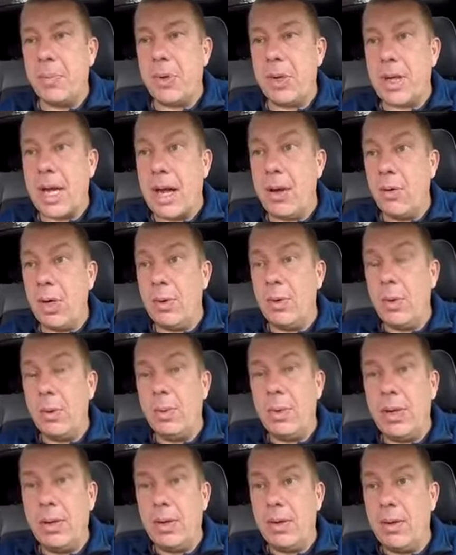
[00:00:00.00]
But now it
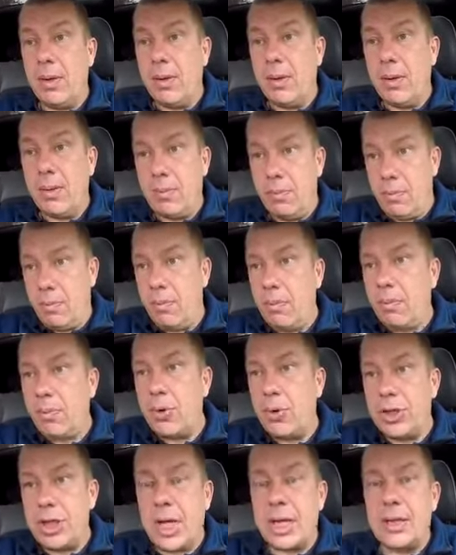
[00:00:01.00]
will be
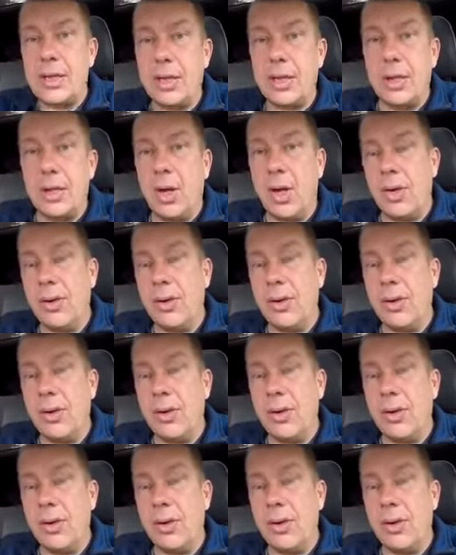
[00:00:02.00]
projected